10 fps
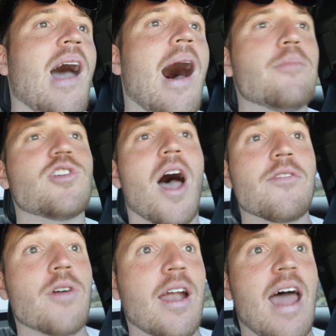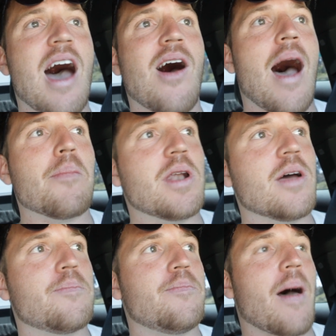I'm driving right now. I'm
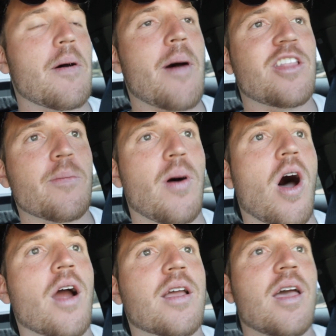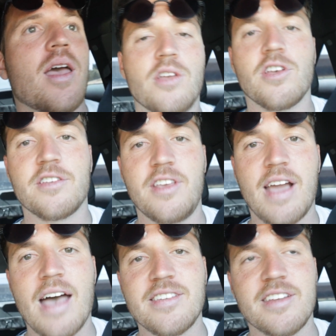about to park, so I'll see
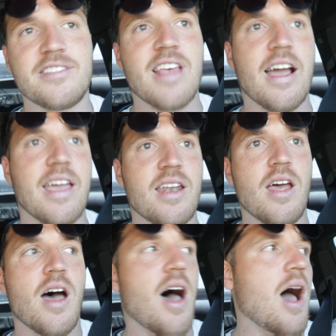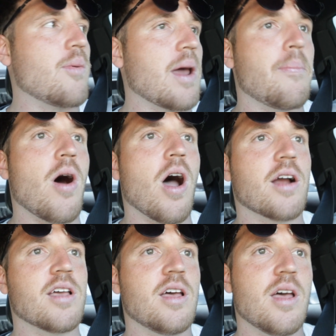you guys in a second when I
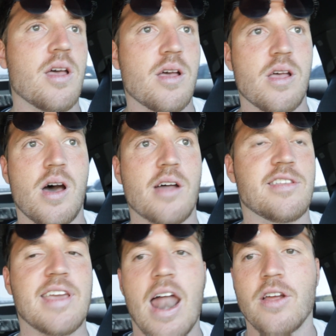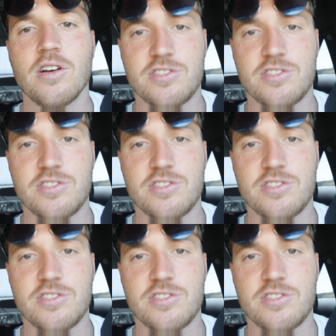park to get out and go